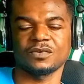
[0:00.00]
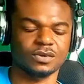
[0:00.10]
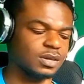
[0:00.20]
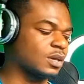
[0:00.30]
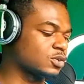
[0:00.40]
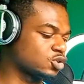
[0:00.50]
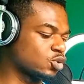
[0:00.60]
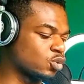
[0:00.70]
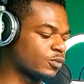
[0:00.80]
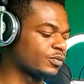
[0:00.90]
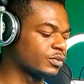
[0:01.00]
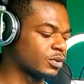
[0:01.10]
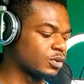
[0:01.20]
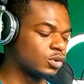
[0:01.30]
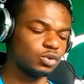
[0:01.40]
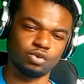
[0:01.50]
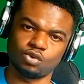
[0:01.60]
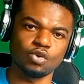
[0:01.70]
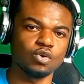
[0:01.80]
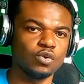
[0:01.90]
Okay, so
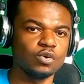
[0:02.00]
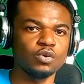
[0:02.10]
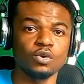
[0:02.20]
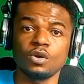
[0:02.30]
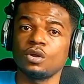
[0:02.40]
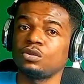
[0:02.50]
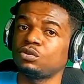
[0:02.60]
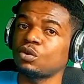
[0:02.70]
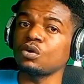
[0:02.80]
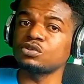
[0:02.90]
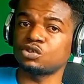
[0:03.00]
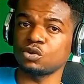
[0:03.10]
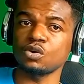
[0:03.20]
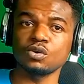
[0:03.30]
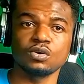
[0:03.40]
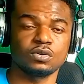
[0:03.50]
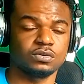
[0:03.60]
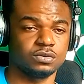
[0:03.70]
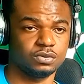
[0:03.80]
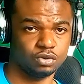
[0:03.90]
do, so,
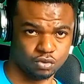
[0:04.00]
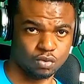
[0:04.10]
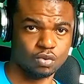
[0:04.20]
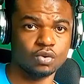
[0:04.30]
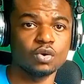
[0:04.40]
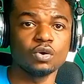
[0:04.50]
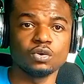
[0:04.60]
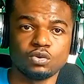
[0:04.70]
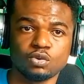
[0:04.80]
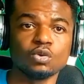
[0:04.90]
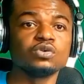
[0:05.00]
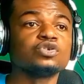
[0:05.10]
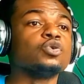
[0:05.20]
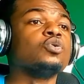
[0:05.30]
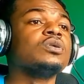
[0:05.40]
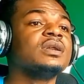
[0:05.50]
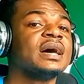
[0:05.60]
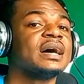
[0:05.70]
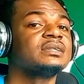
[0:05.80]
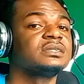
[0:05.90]
do, so,
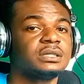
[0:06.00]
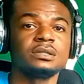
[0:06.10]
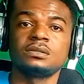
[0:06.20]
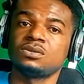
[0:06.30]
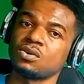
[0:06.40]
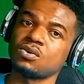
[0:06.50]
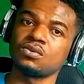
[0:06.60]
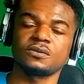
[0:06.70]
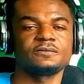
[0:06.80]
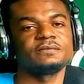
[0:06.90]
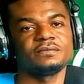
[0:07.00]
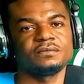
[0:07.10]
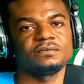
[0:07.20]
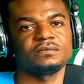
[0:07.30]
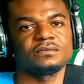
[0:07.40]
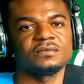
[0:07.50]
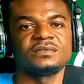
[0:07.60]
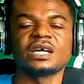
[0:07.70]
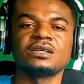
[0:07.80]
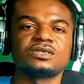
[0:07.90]
la, ti, do.
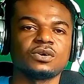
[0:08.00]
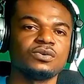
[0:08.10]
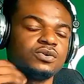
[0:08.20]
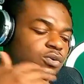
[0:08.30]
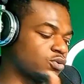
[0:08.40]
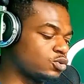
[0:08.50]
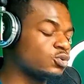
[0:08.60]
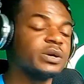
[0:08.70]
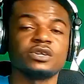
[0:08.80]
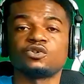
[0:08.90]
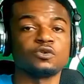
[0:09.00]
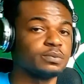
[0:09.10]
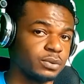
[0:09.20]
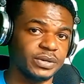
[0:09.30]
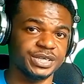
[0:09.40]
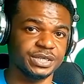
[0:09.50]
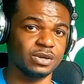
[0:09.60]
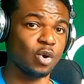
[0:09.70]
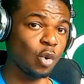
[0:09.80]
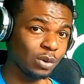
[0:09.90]
That is on your do and so progression
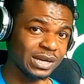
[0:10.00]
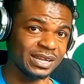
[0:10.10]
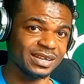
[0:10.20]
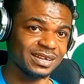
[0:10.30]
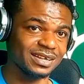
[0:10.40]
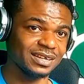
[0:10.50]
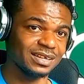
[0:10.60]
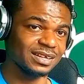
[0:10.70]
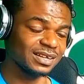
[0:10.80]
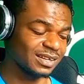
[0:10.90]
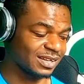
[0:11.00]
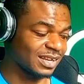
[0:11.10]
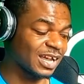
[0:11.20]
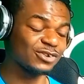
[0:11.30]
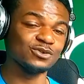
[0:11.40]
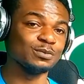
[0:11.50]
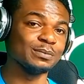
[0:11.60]
only, and that you'll be